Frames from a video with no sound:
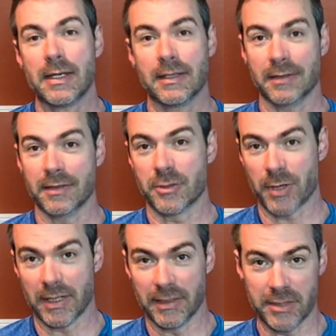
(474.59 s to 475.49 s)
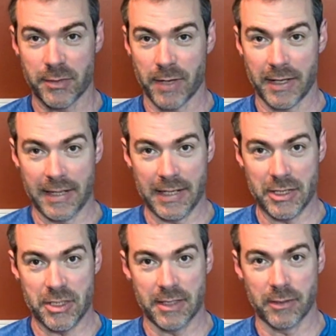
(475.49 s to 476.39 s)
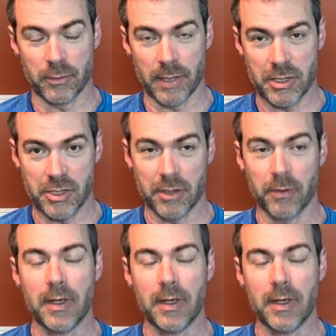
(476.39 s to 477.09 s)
and then the triglyceride to HDL ratio.